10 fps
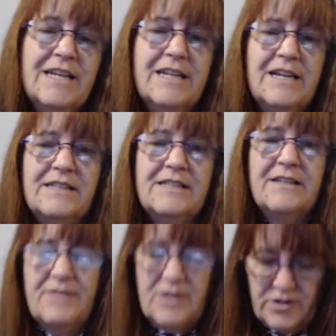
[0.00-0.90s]
and now it's
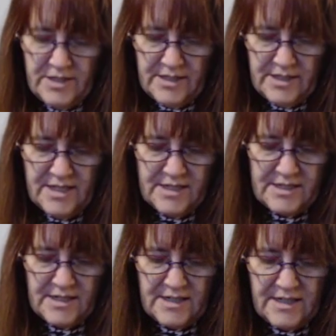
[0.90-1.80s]

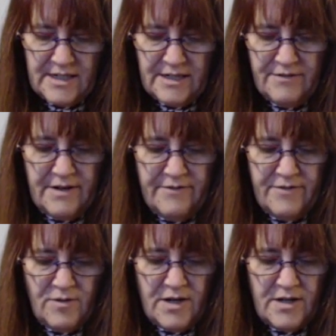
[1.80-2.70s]
7:36, and I got to get ready
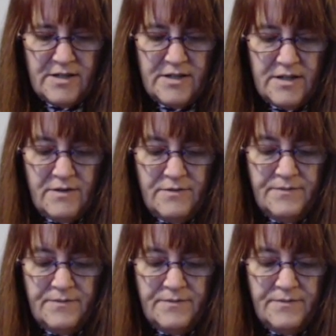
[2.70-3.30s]
for work. So,